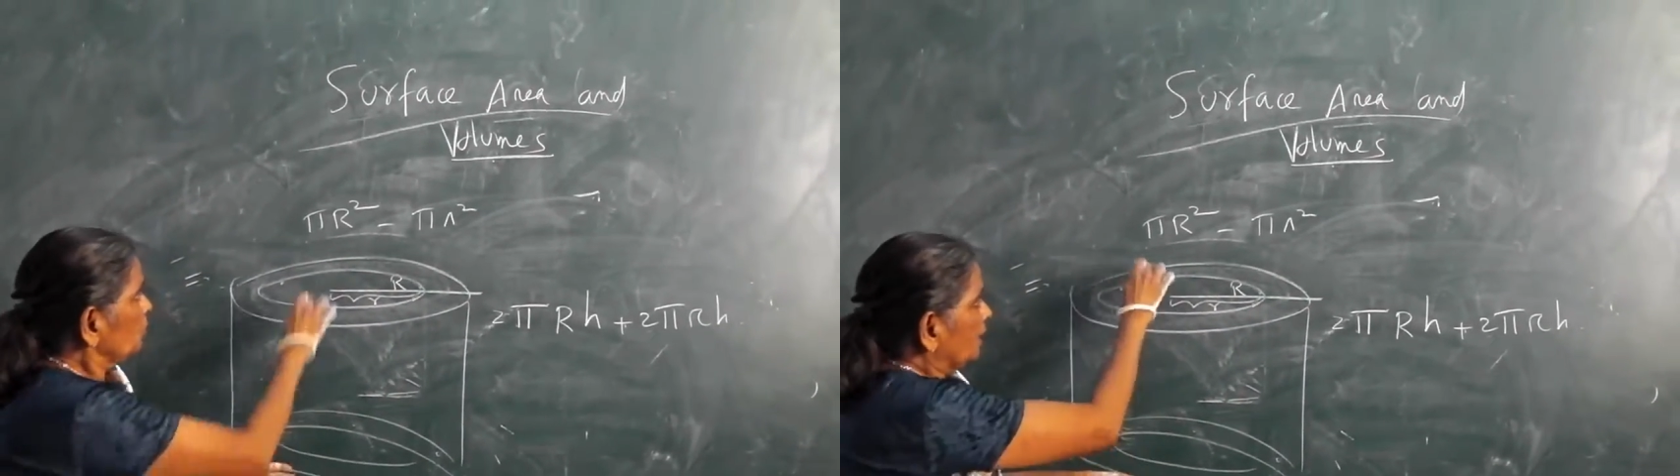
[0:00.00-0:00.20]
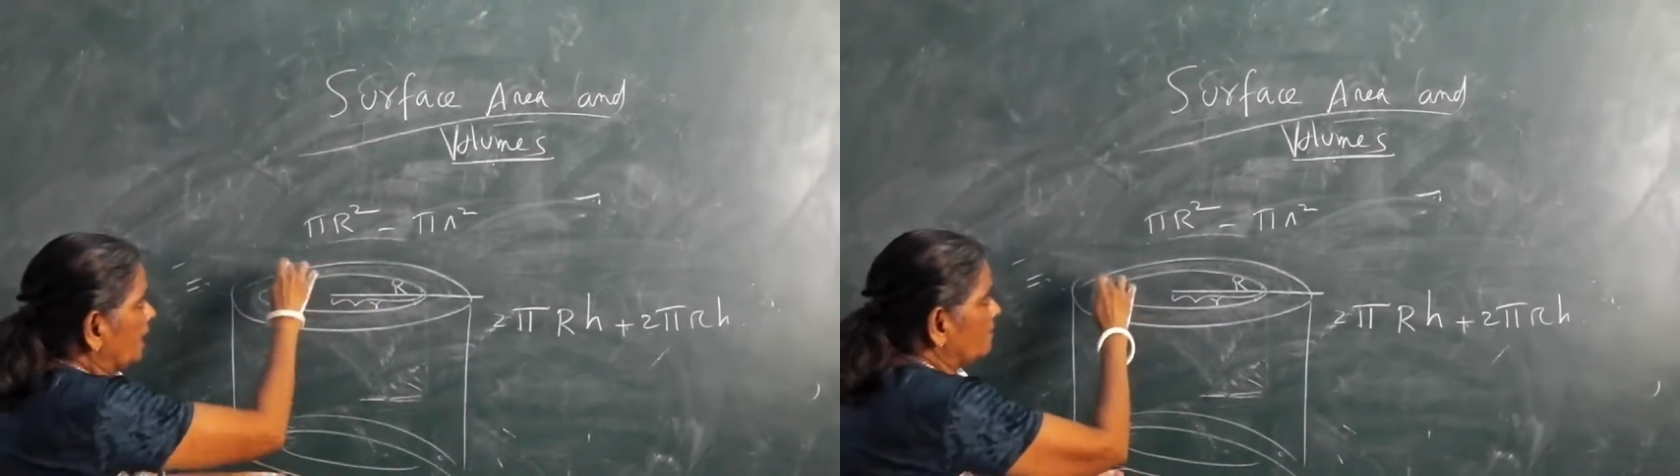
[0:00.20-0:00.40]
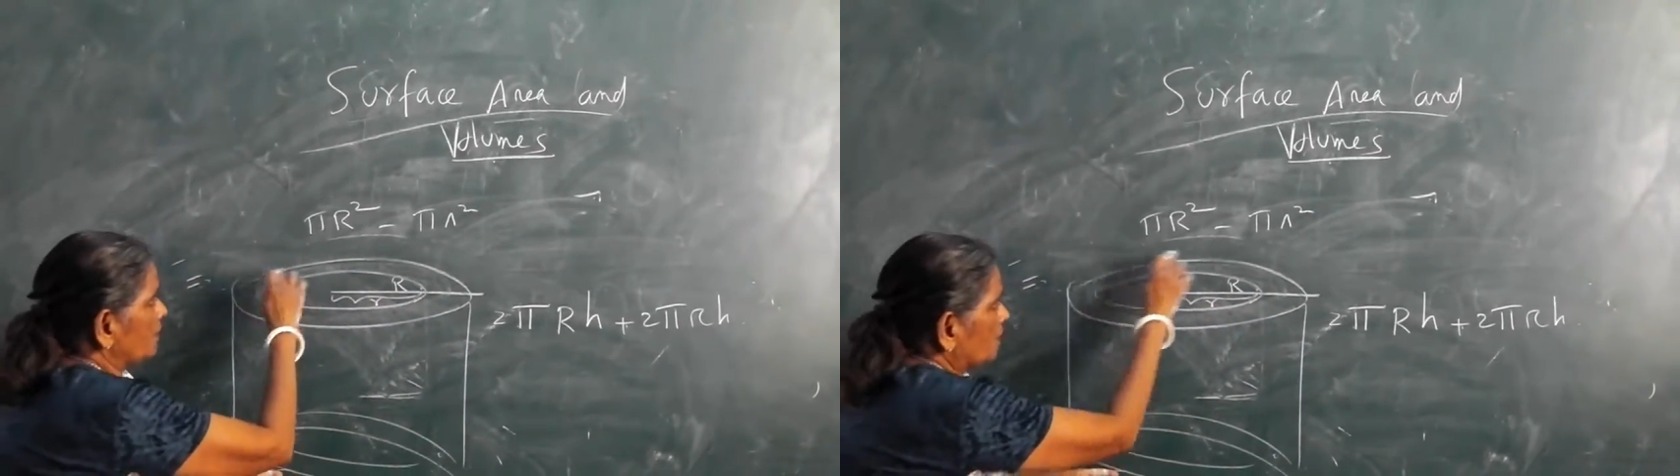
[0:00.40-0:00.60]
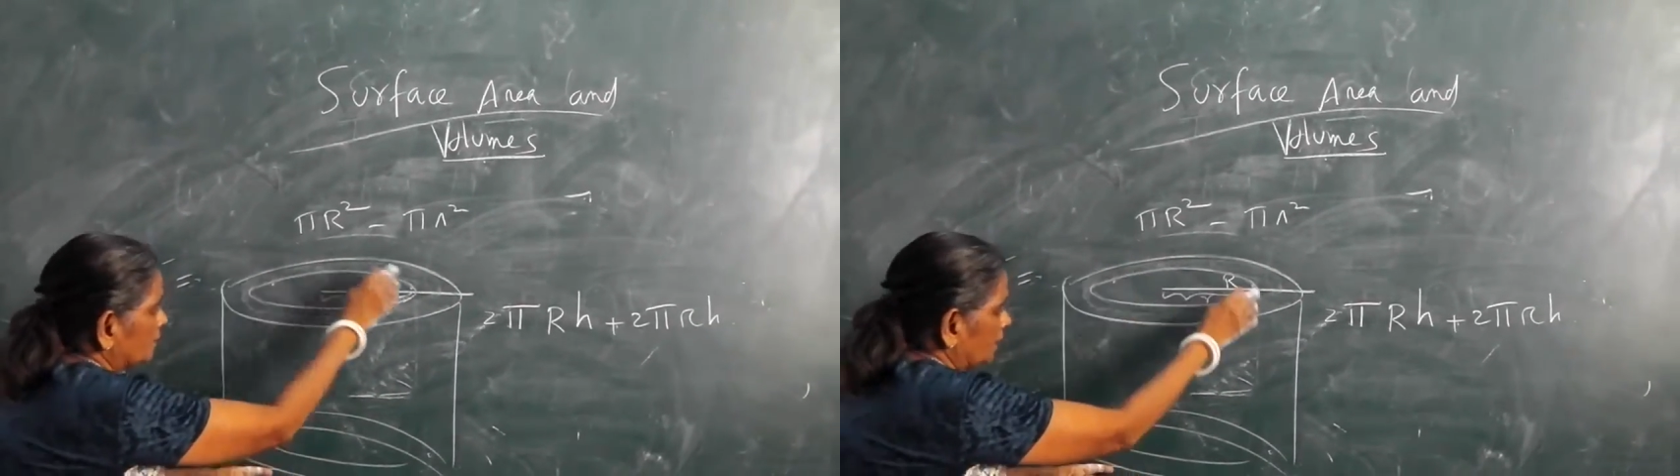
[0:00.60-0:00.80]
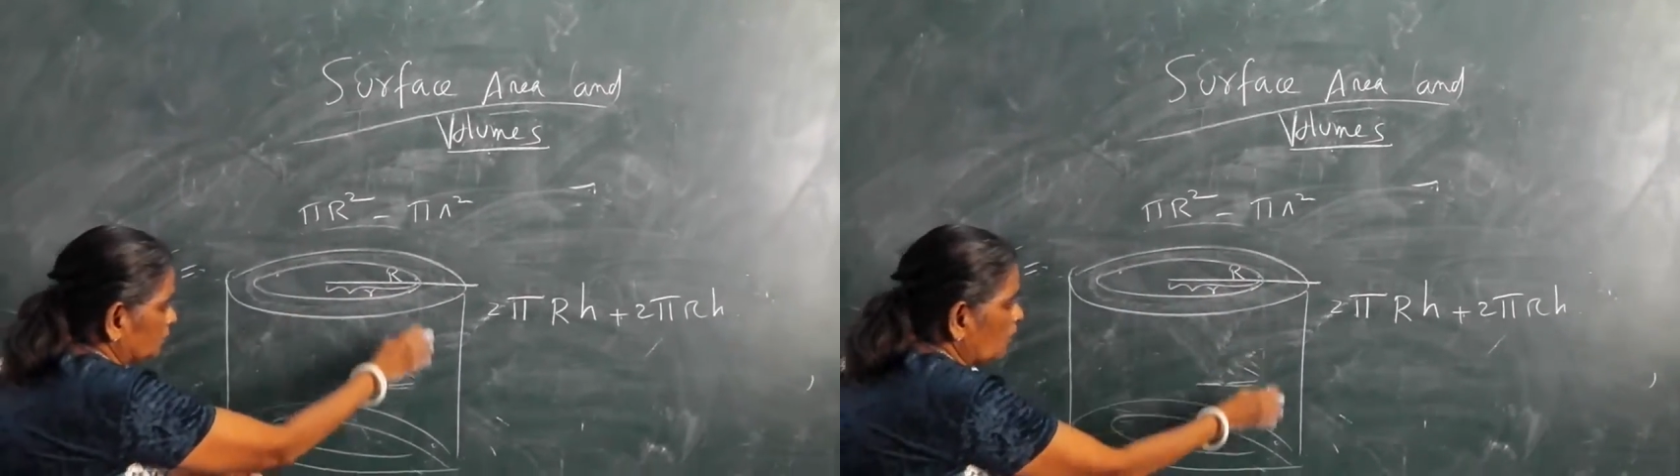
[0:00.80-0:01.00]
you are having
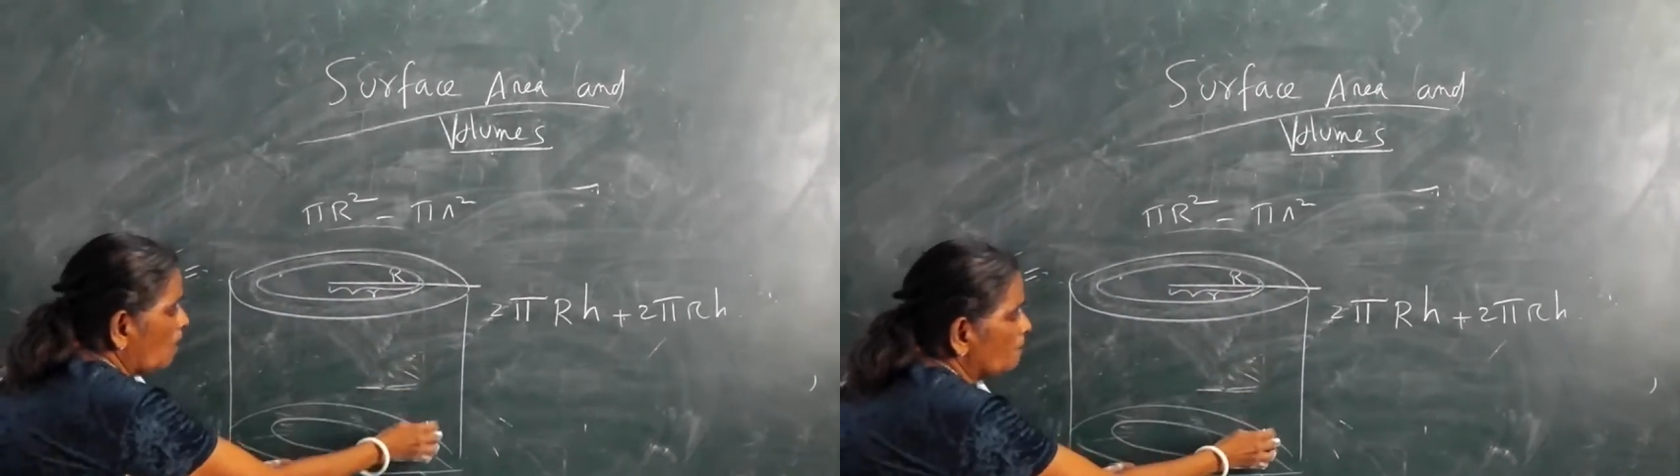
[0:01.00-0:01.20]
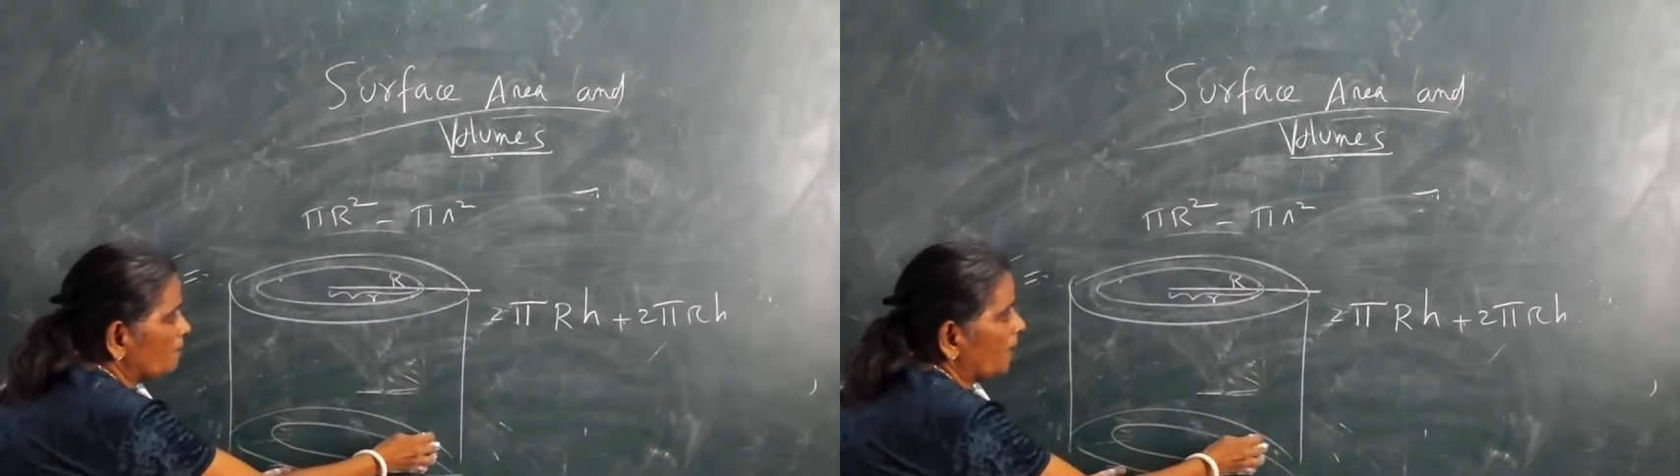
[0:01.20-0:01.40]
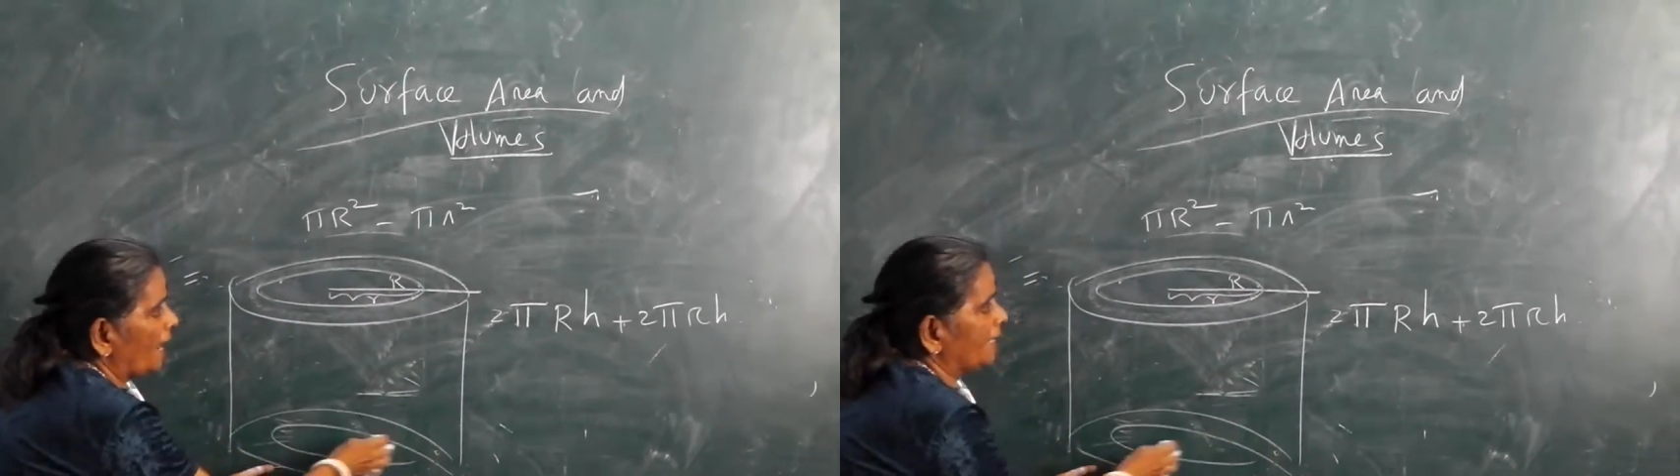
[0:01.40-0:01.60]
on the top